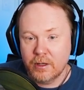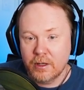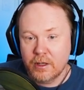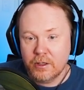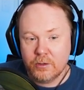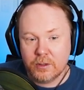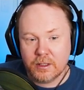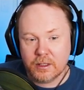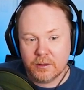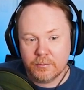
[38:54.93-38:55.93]
you can
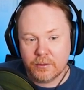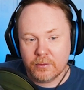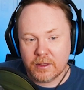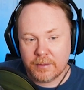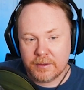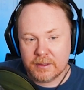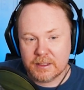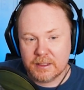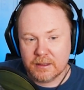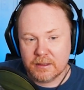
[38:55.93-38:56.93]
get them both happening
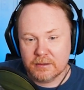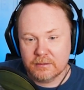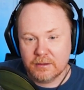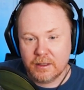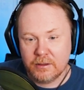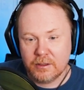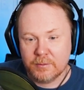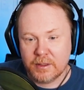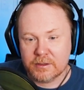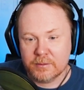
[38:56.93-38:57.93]
together, and you can
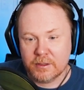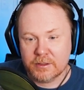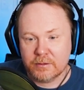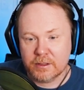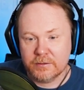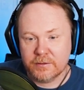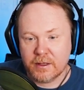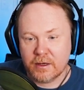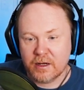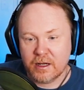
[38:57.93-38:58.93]
make some nice correctives on
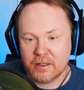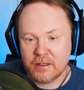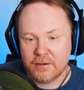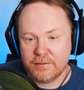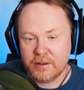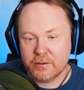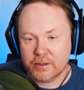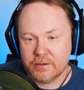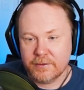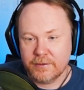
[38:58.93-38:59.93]
that. I hardly have any
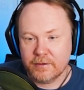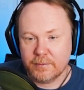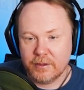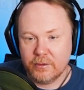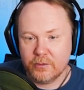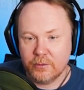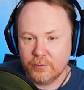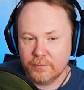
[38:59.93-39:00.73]
correctives on this, but you could.